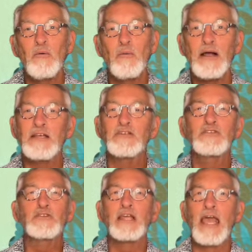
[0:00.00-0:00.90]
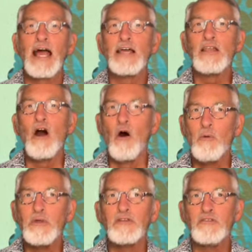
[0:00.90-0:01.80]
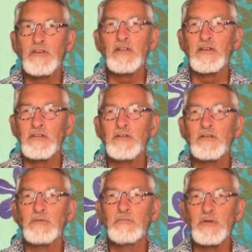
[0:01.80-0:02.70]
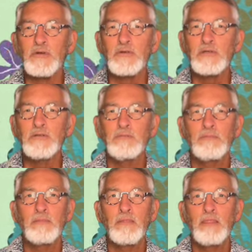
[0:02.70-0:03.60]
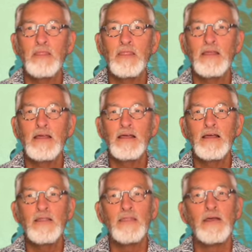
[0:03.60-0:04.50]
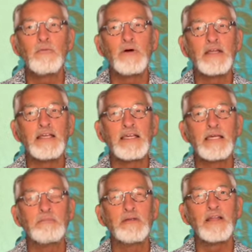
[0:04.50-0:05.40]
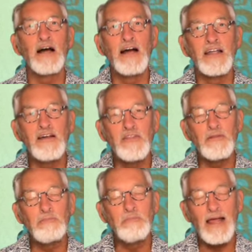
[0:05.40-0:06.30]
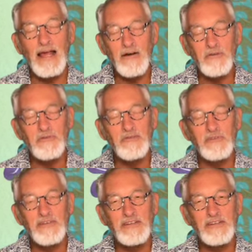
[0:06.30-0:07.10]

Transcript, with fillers: Why does your cat always sit on your computer? They want to keep an eye on the mouse.